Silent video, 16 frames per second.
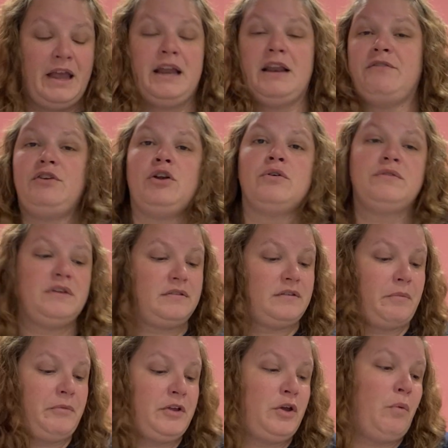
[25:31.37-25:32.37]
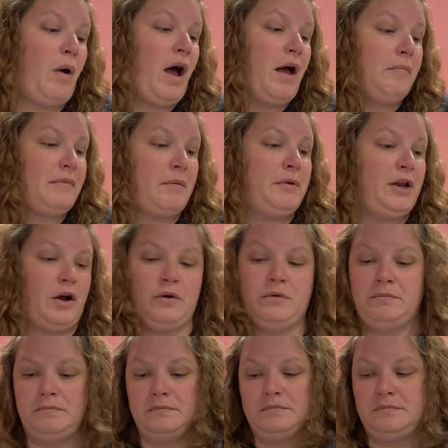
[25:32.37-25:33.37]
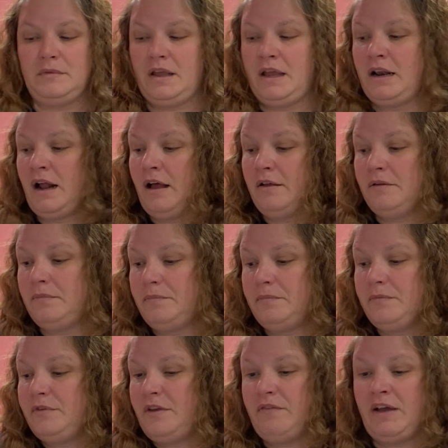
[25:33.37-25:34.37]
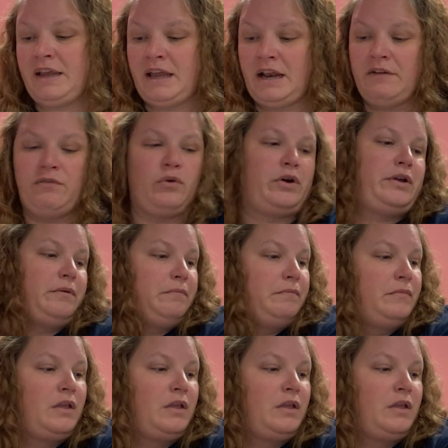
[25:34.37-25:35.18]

And if you don't see something you want, let me know and I'll see if I can get it for you.